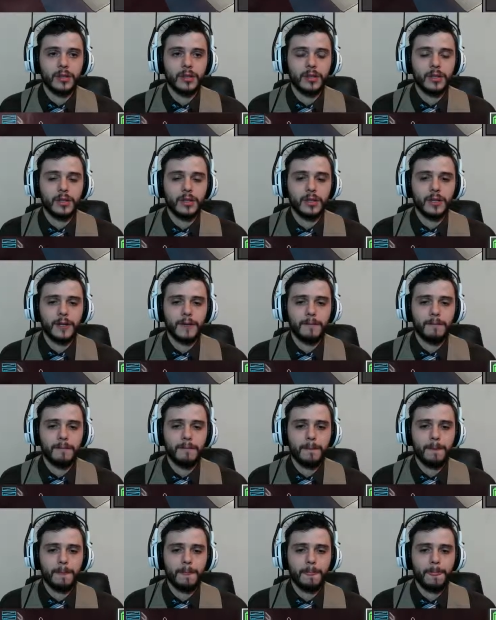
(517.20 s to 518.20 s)

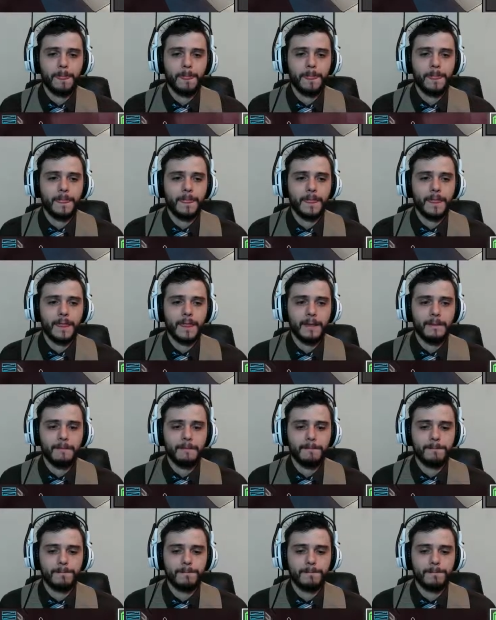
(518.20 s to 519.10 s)
Nobody speaks.